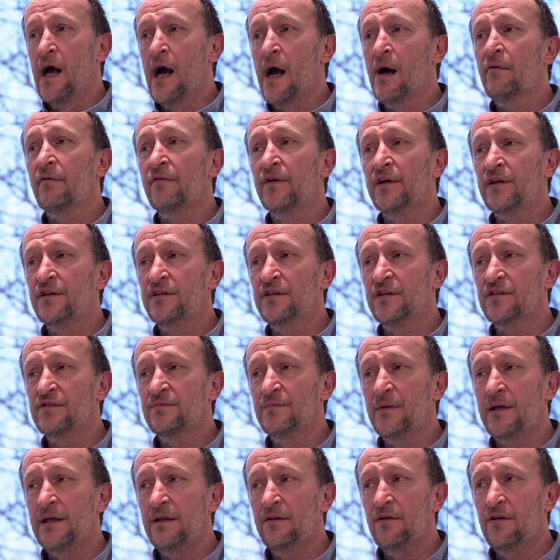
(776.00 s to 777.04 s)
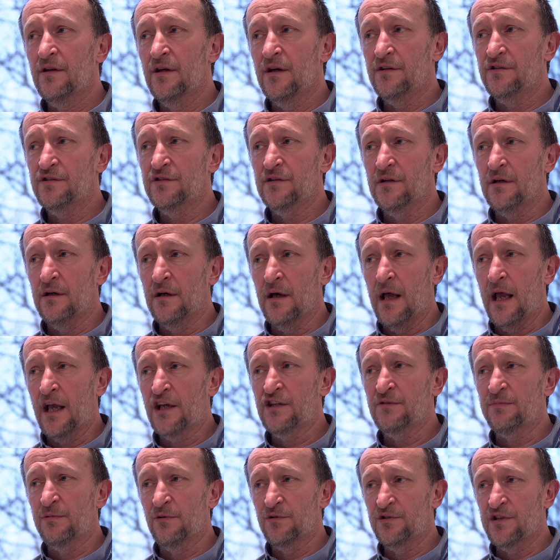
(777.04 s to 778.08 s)
However, it does mean that uh,
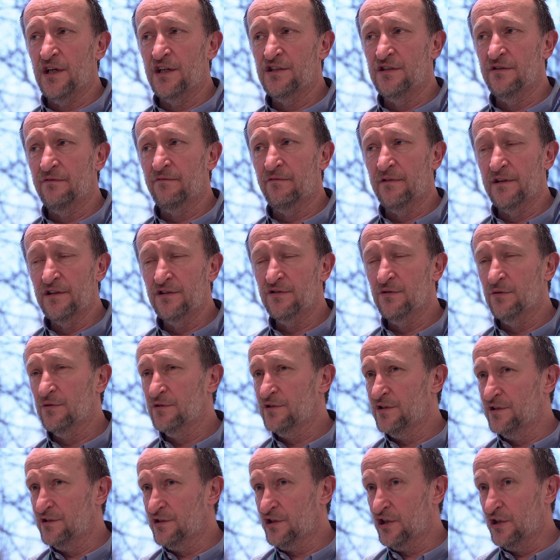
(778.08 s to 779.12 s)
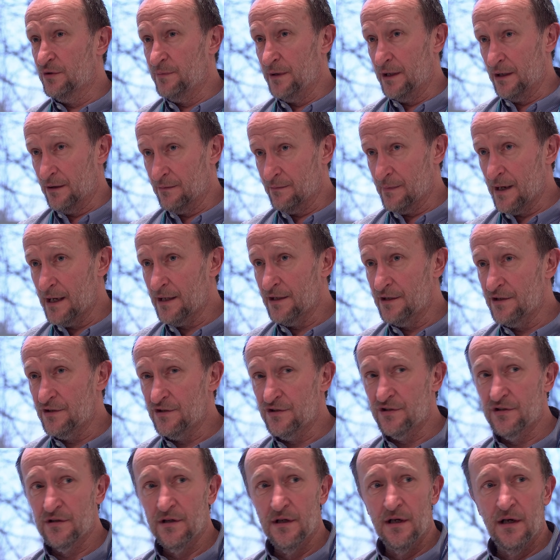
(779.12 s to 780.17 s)
exploitation of resources could be
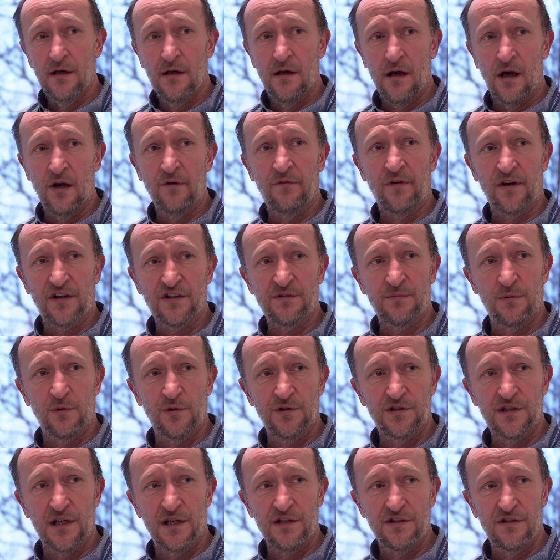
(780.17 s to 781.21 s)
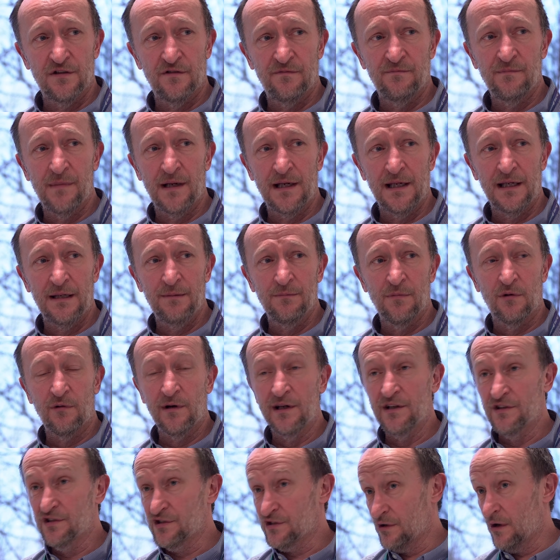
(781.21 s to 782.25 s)
unmanaged, overexploitation of many
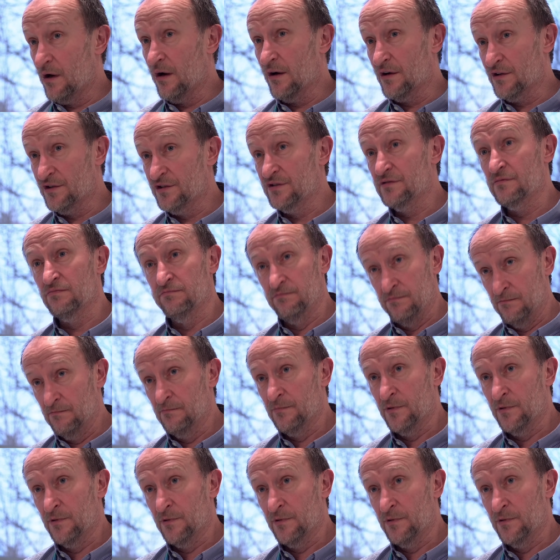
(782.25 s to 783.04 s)
marine stocks